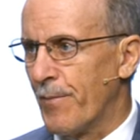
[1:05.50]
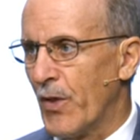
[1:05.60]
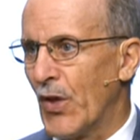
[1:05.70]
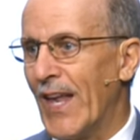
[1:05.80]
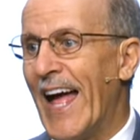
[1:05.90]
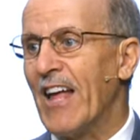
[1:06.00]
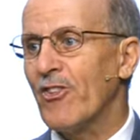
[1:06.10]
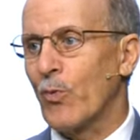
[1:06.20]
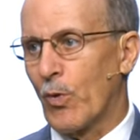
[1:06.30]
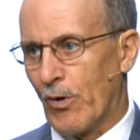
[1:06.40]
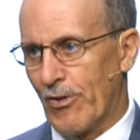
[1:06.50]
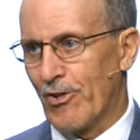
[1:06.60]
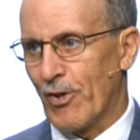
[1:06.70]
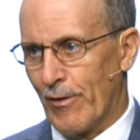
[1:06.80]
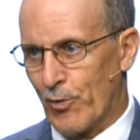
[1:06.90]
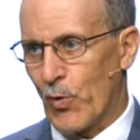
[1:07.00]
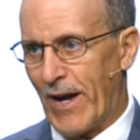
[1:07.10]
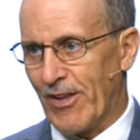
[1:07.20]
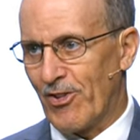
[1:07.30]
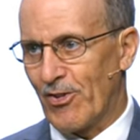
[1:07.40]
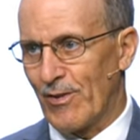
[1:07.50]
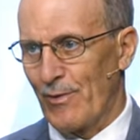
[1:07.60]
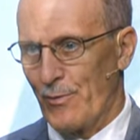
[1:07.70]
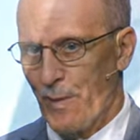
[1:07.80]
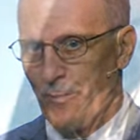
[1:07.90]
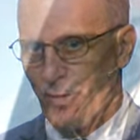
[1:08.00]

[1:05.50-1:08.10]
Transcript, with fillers: the last words of Christ from the